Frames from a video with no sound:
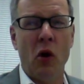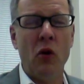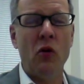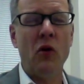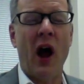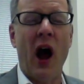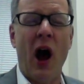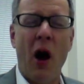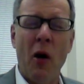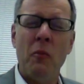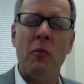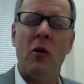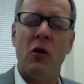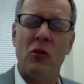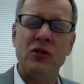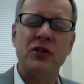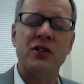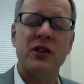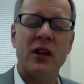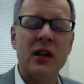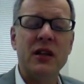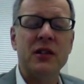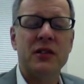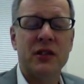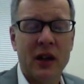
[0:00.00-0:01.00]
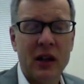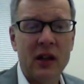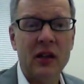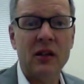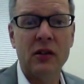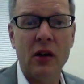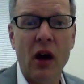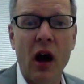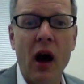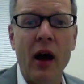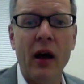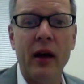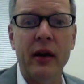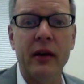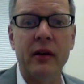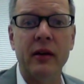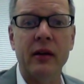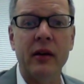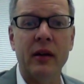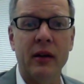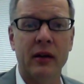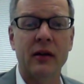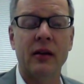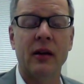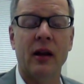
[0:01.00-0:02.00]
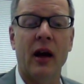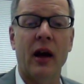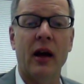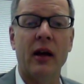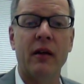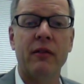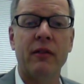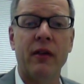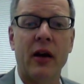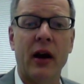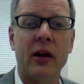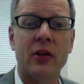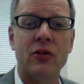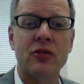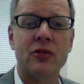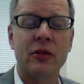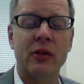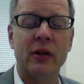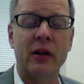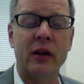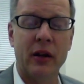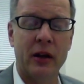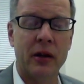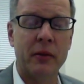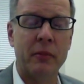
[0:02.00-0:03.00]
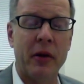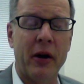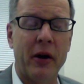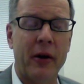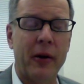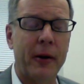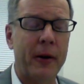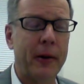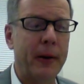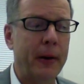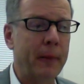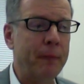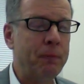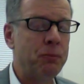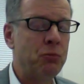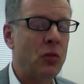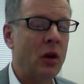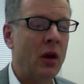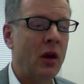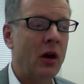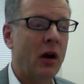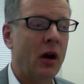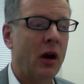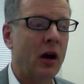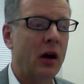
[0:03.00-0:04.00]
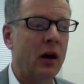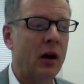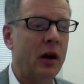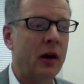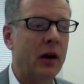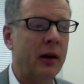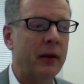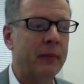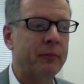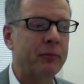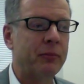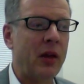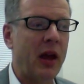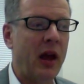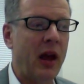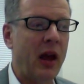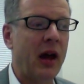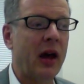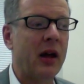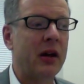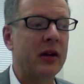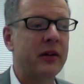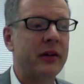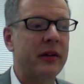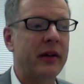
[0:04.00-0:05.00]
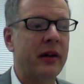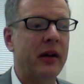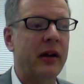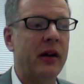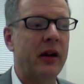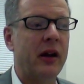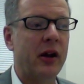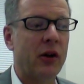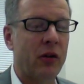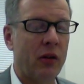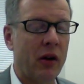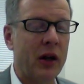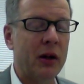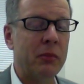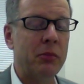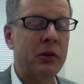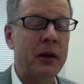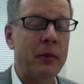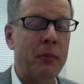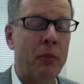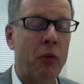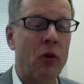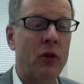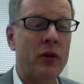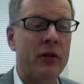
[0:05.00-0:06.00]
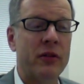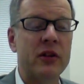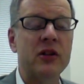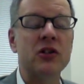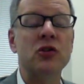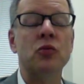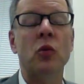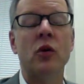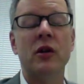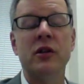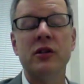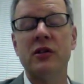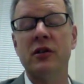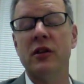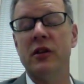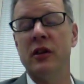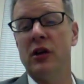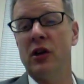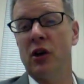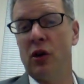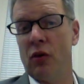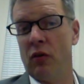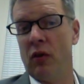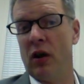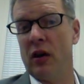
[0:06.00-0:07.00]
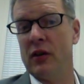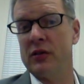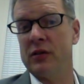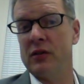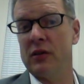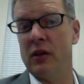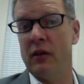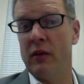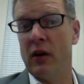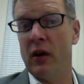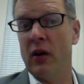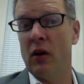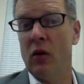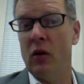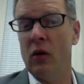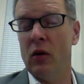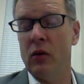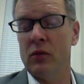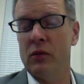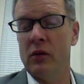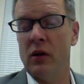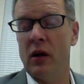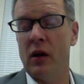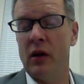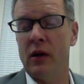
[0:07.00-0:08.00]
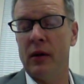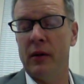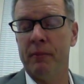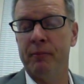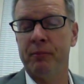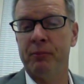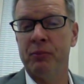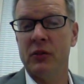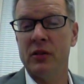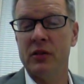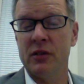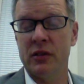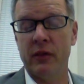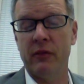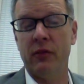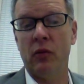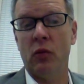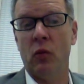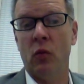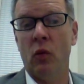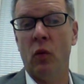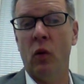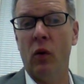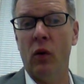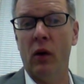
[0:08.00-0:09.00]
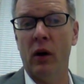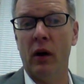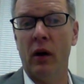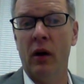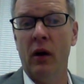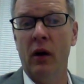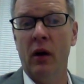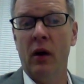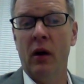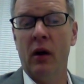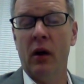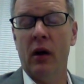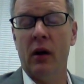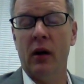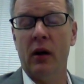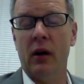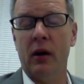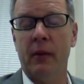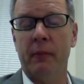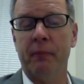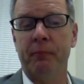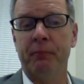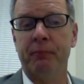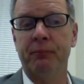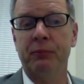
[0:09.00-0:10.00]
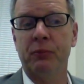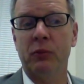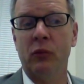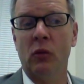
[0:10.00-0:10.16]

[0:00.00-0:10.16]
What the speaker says: how most things get done in life, actually, in America. And incredibly important. This was the crux of our own Civil War. The